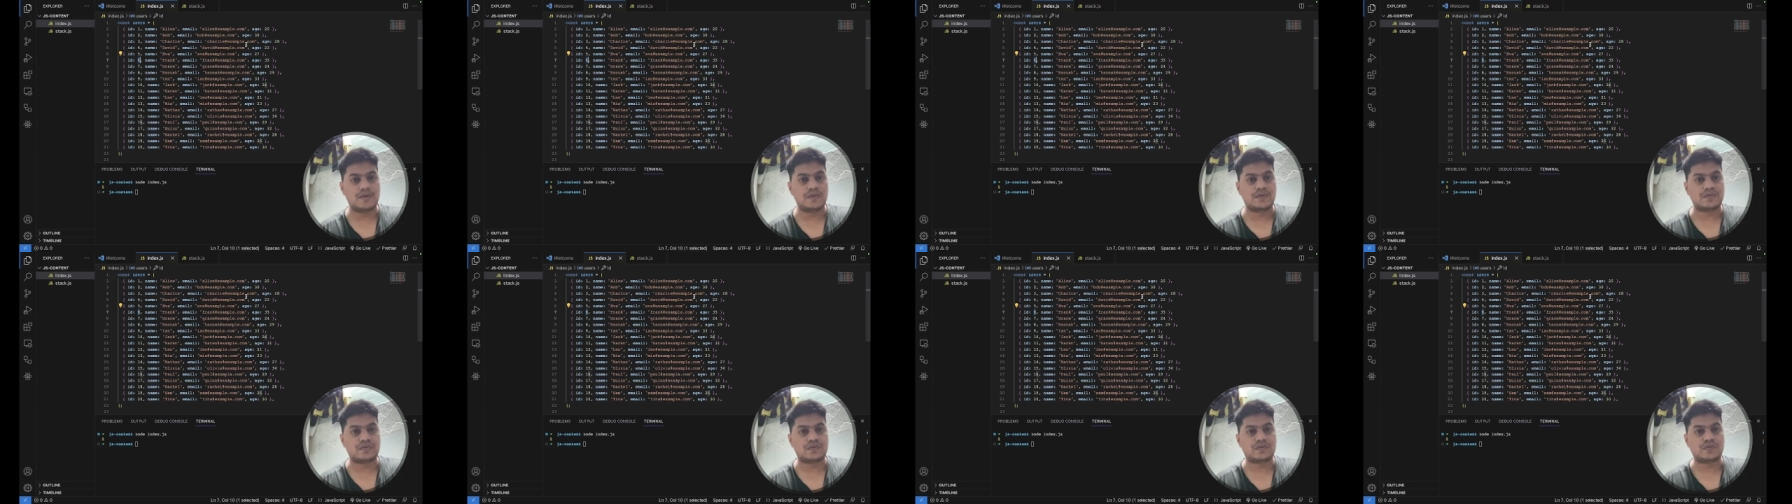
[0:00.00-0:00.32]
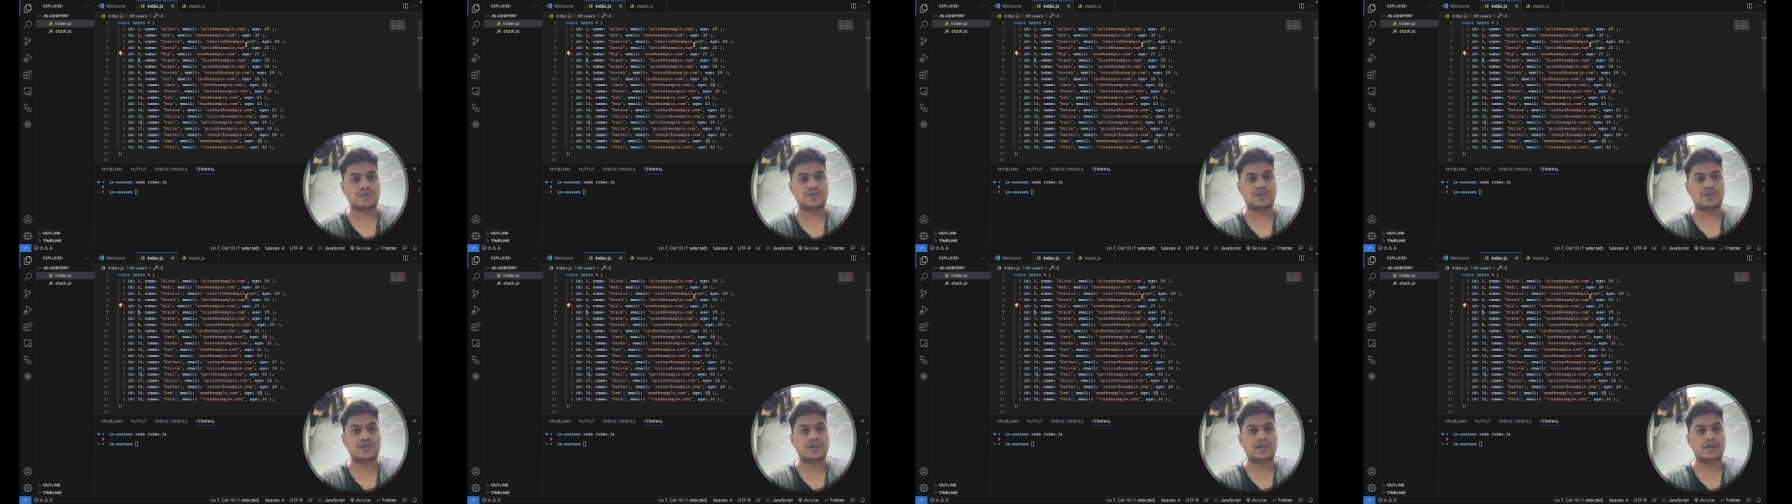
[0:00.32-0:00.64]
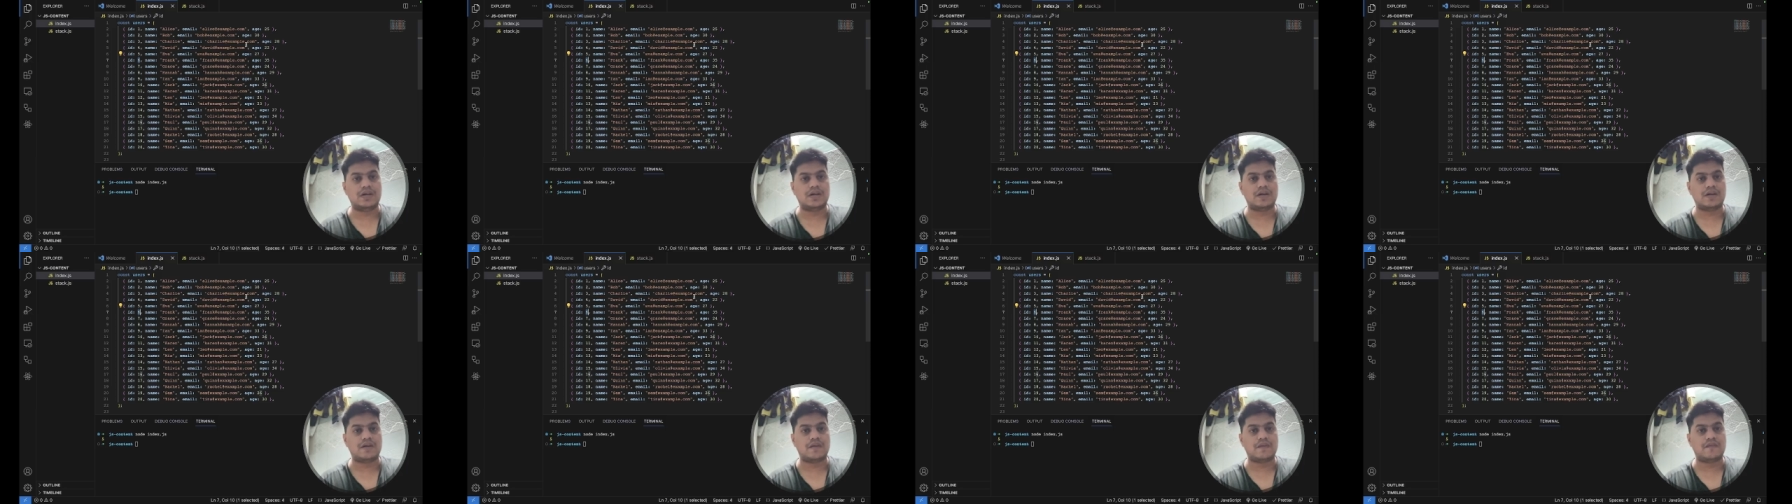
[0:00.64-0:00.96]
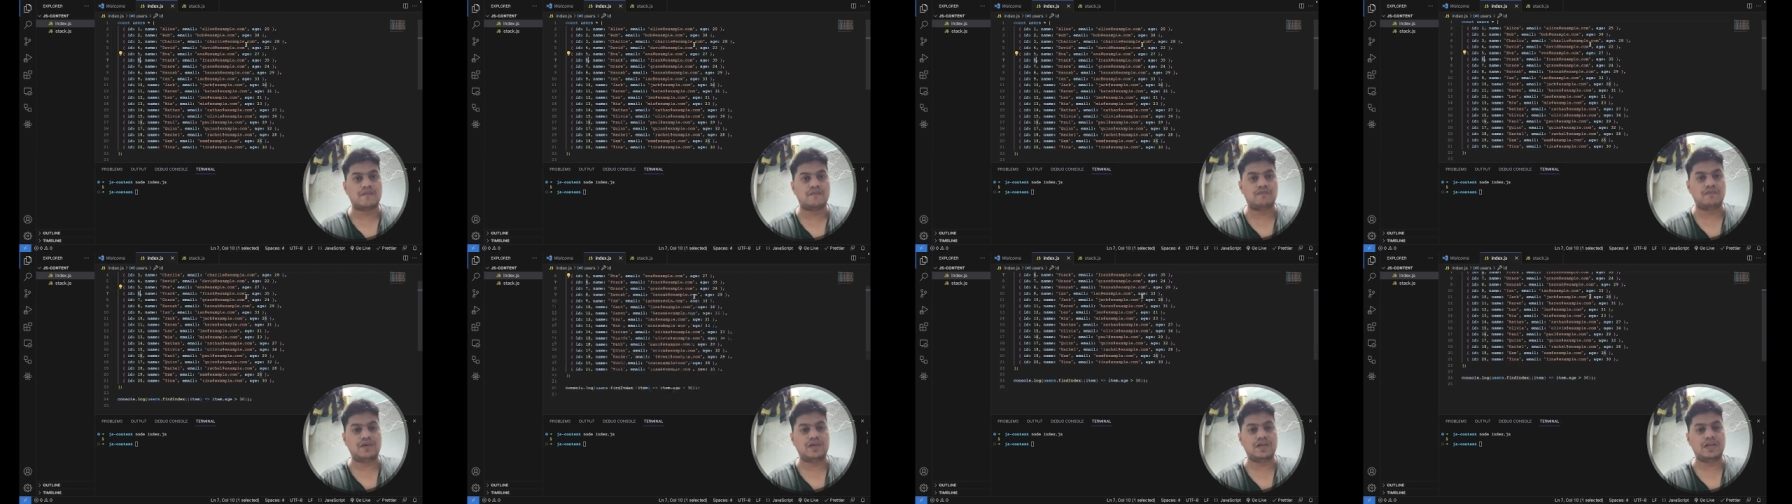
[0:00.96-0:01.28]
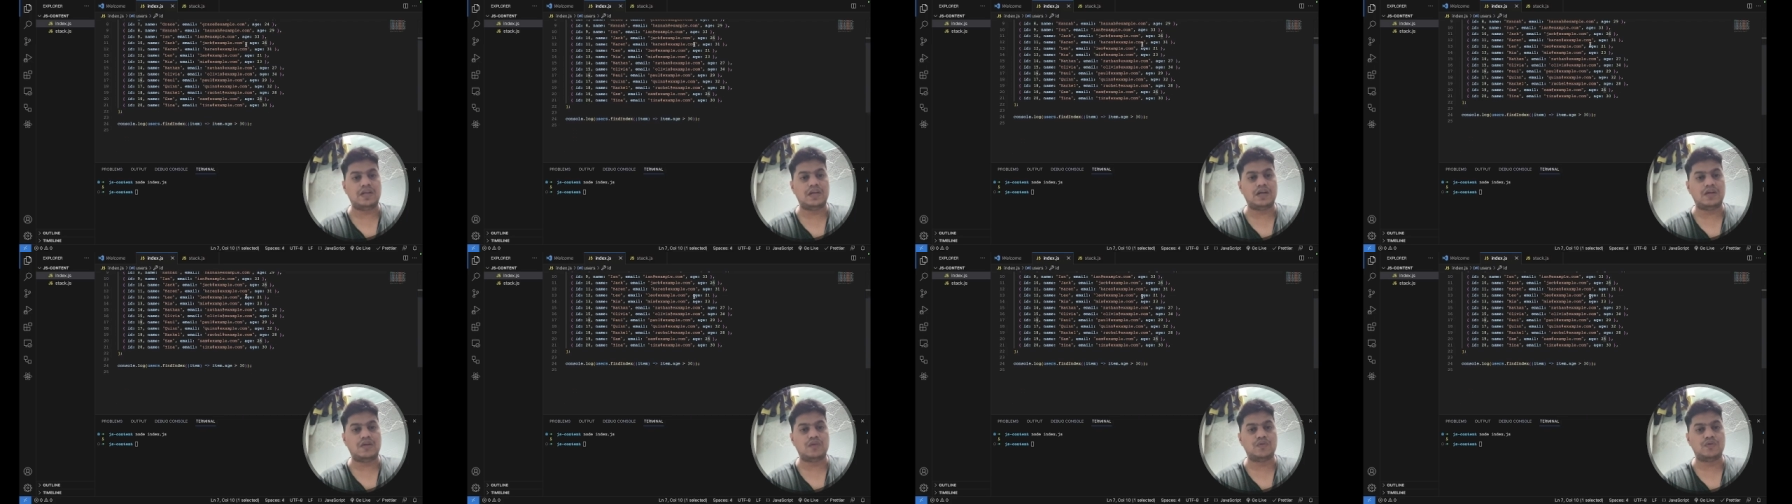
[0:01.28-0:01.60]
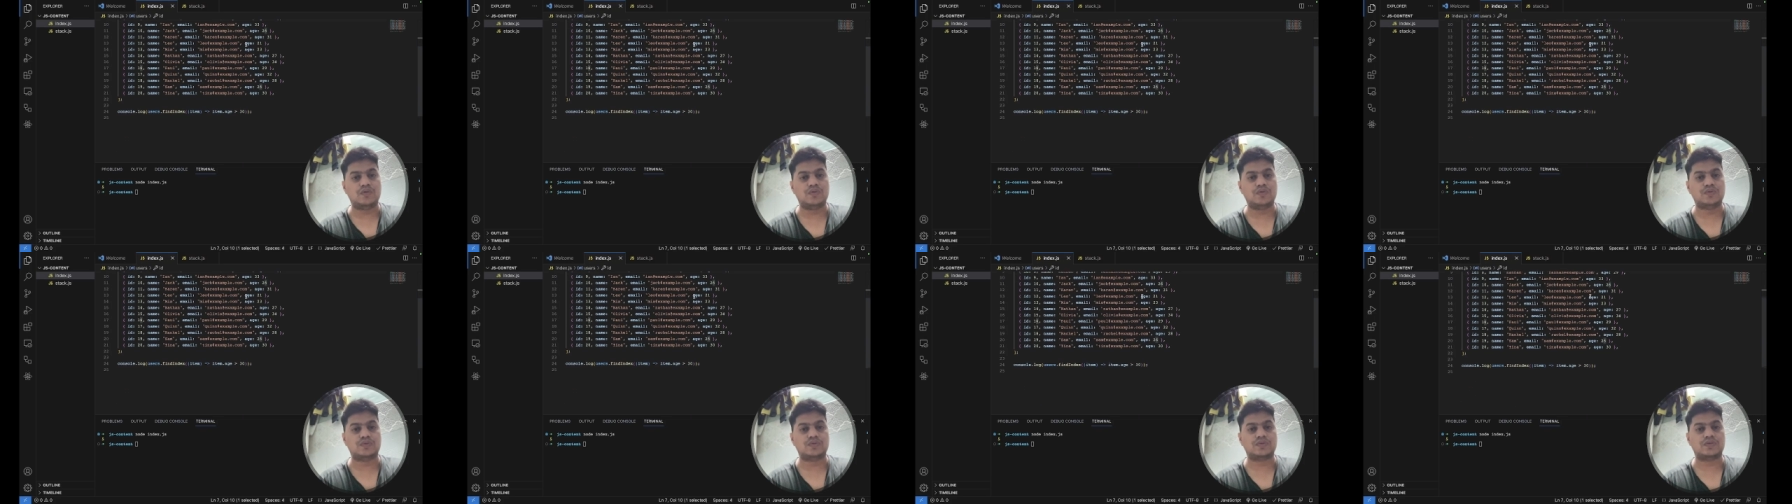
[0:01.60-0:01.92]
So here we need to
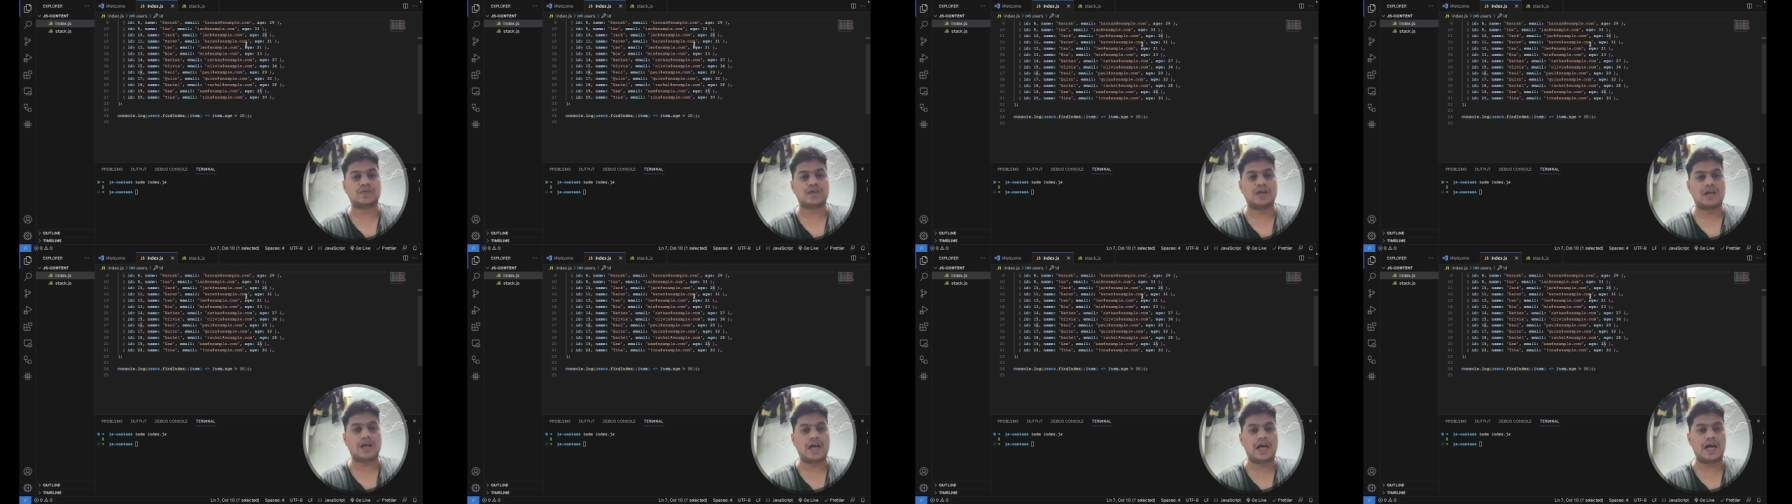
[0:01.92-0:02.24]
use